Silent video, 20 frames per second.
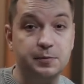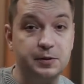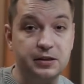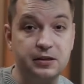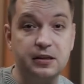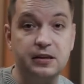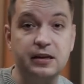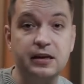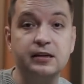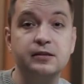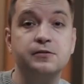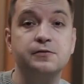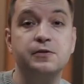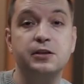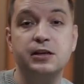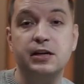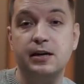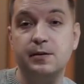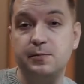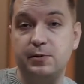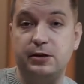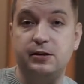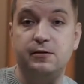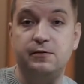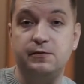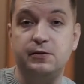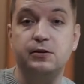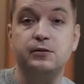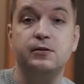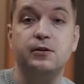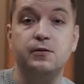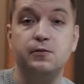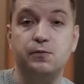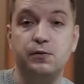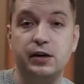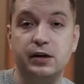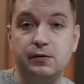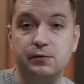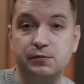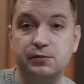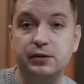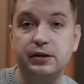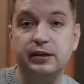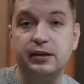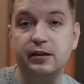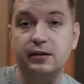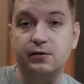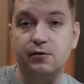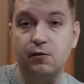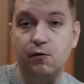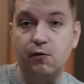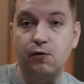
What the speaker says: but at the end of the day, many of you know we are working